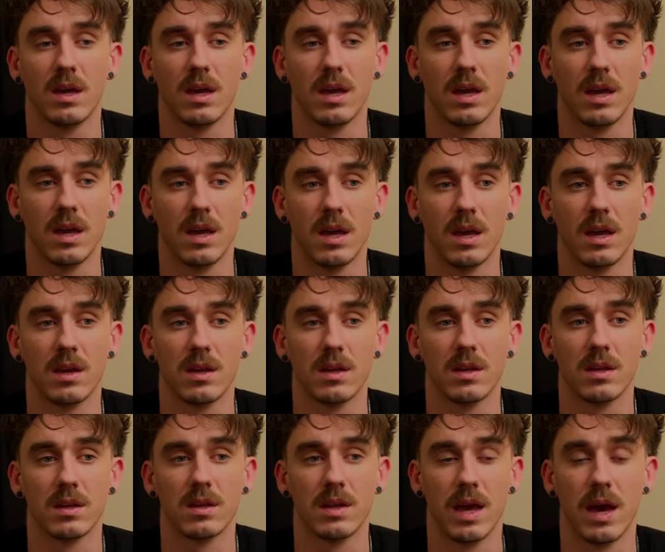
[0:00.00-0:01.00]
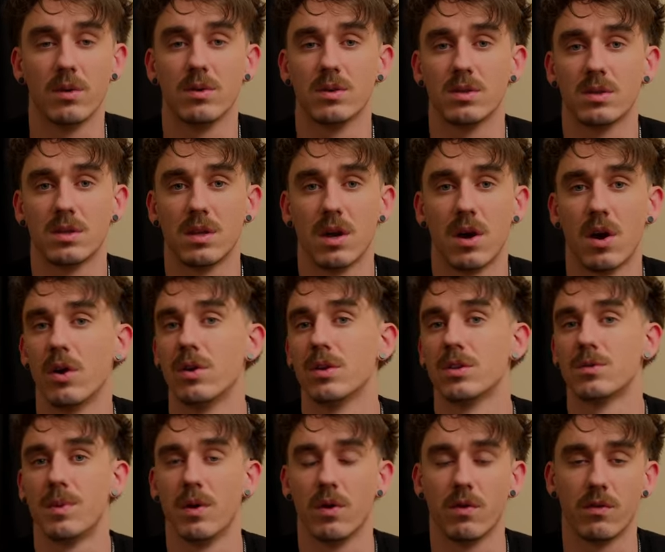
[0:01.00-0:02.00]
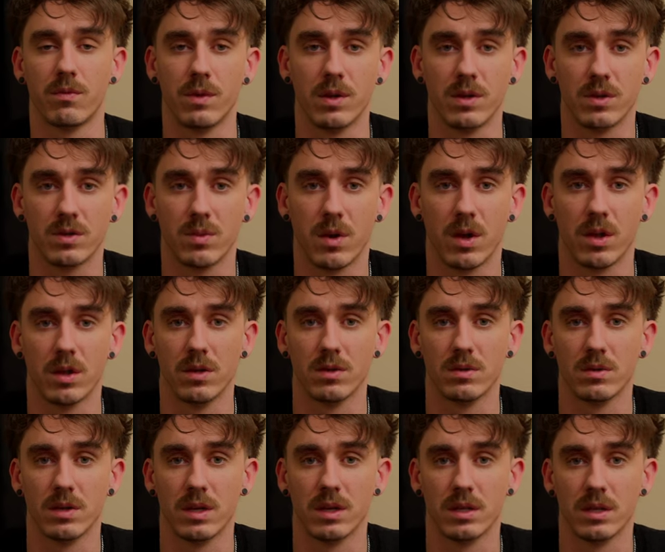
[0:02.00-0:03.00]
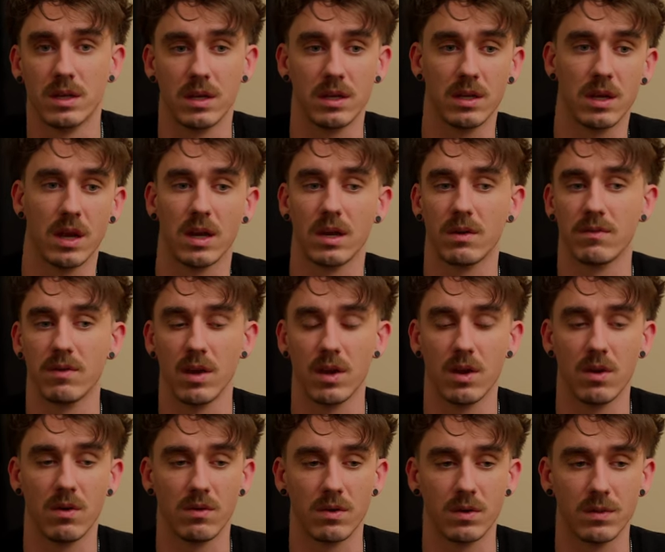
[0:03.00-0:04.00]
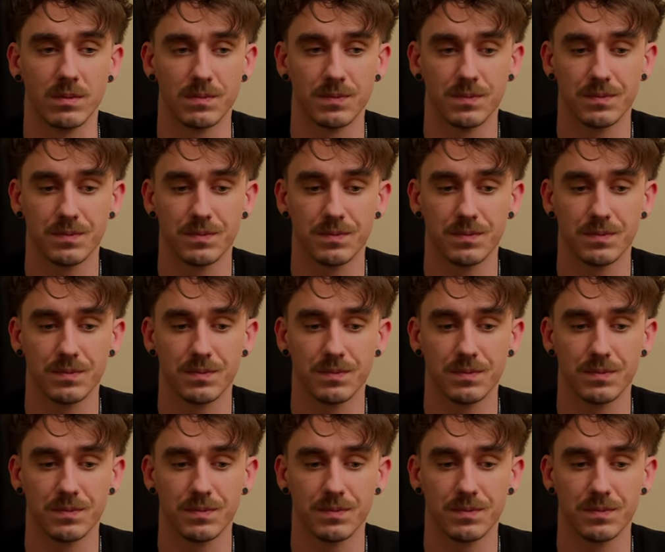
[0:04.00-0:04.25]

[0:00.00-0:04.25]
And that was the hardest pill for me to swallow and, and kind of get over.